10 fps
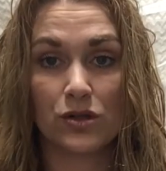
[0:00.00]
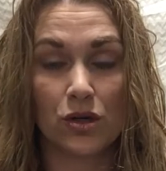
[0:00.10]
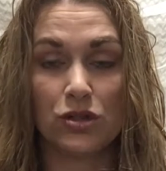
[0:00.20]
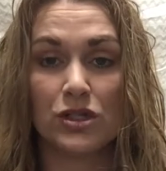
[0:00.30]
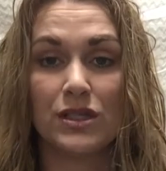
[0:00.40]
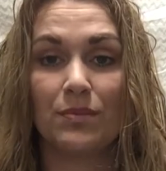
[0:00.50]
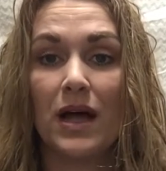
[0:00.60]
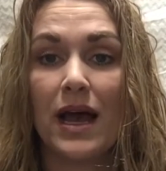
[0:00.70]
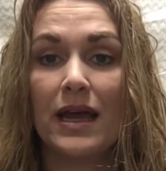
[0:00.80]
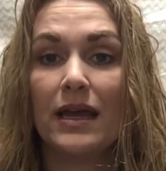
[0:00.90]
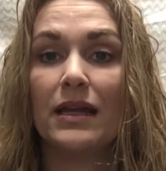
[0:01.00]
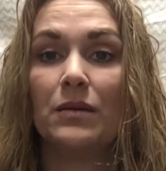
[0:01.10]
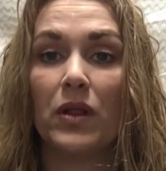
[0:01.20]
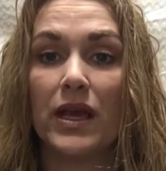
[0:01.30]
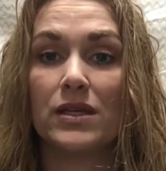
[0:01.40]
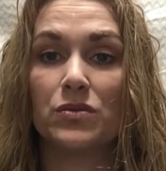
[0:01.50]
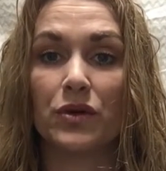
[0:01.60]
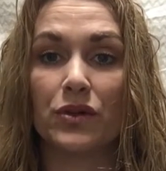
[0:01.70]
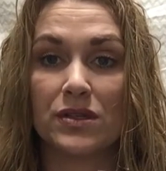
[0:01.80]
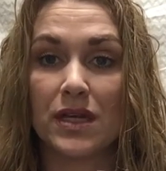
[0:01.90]
So just apply it in a place
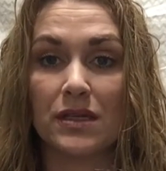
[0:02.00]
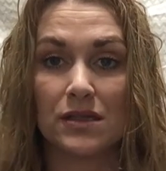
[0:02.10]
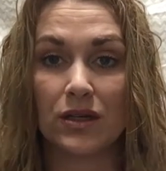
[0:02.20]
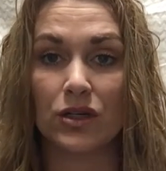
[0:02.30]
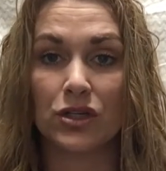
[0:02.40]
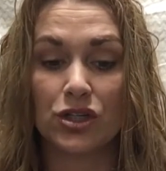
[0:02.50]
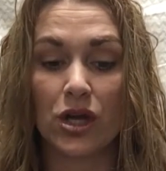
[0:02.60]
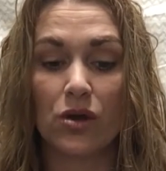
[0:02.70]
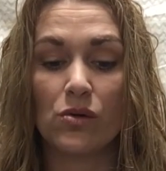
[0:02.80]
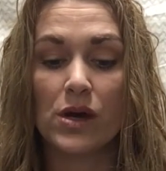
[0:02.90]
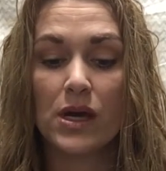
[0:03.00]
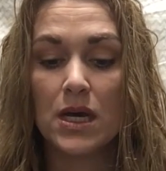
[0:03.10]
where the sun isn't going to show.